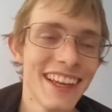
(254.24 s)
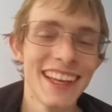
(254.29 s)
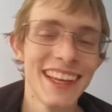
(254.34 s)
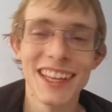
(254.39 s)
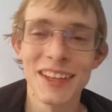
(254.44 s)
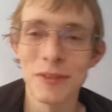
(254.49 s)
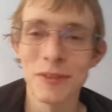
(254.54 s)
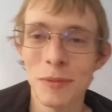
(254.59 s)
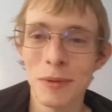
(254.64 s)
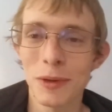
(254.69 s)

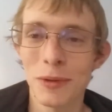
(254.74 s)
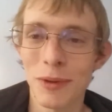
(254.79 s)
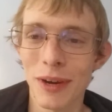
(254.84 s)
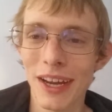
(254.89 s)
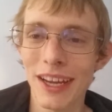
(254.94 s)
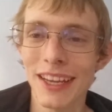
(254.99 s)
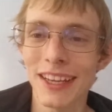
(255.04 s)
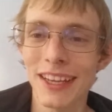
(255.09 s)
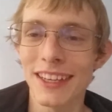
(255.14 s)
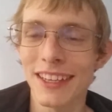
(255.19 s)
It would be
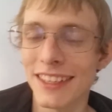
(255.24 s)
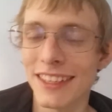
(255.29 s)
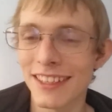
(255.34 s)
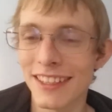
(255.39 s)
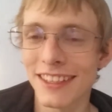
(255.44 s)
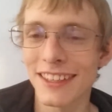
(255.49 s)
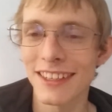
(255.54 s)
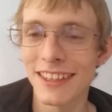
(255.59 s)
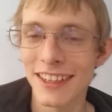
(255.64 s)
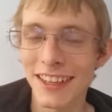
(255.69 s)
great.
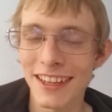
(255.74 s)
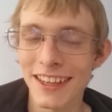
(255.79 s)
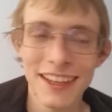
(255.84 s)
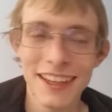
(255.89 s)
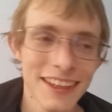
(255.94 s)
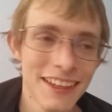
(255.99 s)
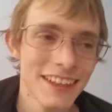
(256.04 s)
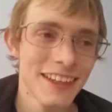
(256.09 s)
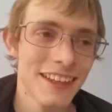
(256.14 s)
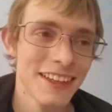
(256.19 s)

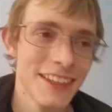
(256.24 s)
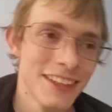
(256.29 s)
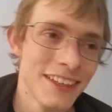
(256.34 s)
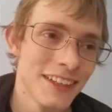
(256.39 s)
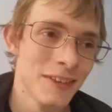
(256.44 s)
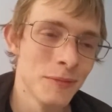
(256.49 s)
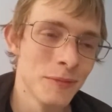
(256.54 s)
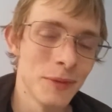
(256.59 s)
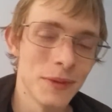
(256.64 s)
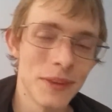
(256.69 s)

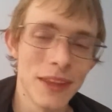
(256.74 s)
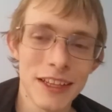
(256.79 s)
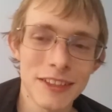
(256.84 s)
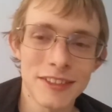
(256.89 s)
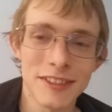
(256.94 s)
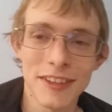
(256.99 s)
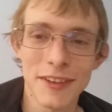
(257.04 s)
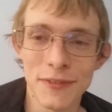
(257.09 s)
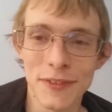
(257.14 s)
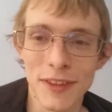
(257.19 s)
But
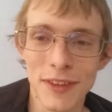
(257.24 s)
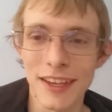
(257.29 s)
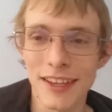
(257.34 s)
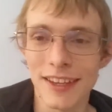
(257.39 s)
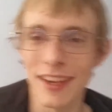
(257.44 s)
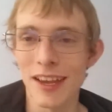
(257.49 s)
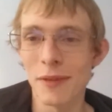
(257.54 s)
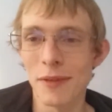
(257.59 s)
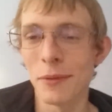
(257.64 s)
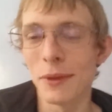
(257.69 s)
that's if they
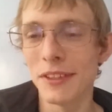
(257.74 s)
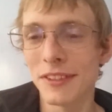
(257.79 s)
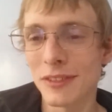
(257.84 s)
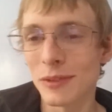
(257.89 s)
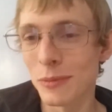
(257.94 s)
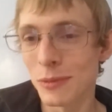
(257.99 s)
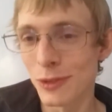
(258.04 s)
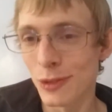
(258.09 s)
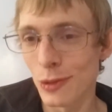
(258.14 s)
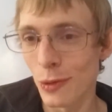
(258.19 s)
came in
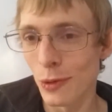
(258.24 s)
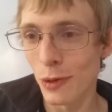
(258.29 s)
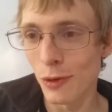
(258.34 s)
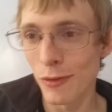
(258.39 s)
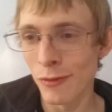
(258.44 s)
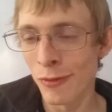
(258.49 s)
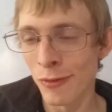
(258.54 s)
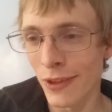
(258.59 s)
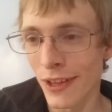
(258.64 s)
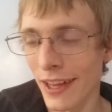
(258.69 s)
some sort
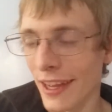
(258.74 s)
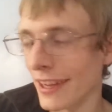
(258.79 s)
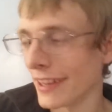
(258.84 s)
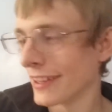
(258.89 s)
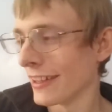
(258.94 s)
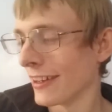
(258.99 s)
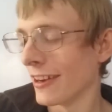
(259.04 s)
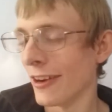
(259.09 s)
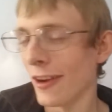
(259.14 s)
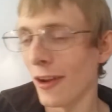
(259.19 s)
of,
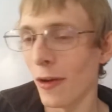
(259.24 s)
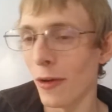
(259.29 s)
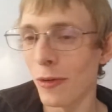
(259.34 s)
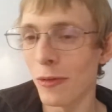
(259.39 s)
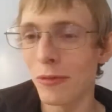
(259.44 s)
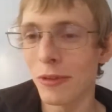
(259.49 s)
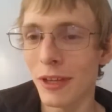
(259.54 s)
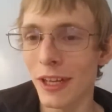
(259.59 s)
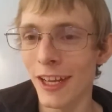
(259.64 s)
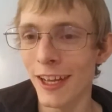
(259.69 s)
like, I don't
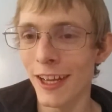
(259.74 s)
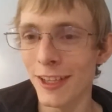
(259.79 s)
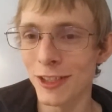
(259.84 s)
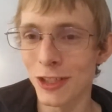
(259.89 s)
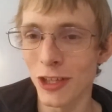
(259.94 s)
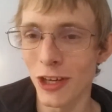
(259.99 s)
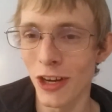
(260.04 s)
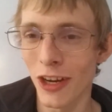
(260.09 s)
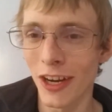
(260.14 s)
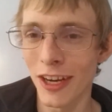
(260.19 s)
know,
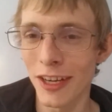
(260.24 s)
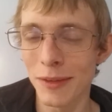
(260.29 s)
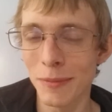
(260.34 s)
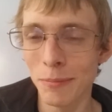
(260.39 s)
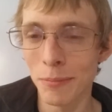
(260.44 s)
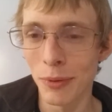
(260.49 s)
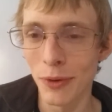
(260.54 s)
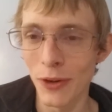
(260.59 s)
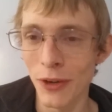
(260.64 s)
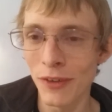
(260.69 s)
Hitchcock
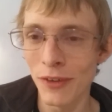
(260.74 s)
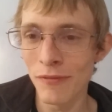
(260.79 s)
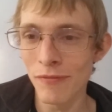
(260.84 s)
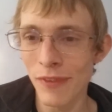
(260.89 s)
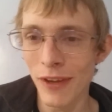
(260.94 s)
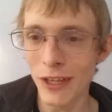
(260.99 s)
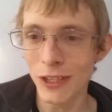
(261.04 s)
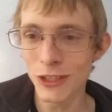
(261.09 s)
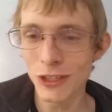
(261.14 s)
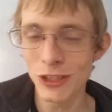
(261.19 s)
bird
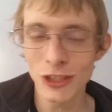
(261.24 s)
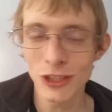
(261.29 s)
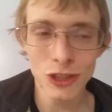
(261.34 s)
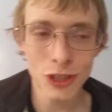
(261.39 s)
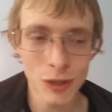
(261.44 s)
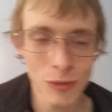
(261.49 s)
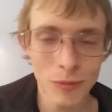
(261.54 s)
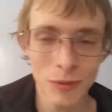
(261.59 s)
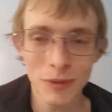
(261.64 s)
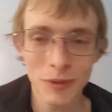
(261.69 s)
invasion
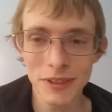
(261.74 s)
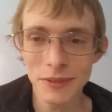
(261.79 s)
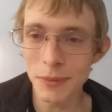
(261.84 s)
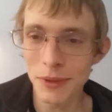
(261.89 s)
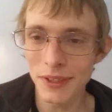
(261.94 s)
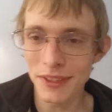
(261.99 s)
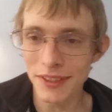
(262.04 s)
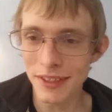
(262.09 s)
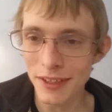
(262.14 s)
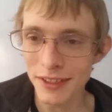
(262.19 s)
shit,
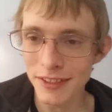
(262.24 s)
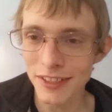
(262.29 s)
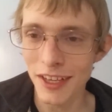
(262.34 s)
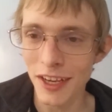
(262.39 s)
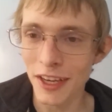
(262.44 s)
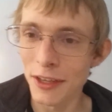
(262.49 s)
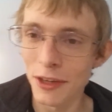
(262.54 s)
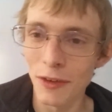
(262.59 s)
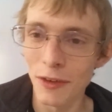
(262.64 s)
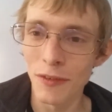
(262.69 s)
but they're
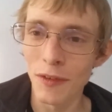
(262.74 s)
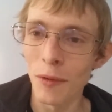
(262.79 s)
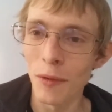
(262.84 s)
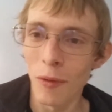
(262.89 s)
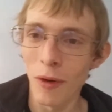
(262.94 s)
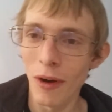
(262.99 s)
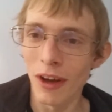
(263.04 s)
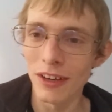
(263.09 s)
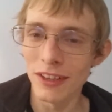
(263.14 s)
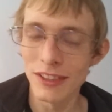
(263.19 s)
taking over the
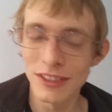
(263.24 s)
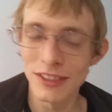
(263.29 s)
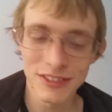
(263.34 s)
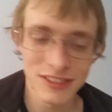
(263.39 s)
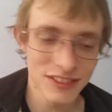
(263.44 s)
waters.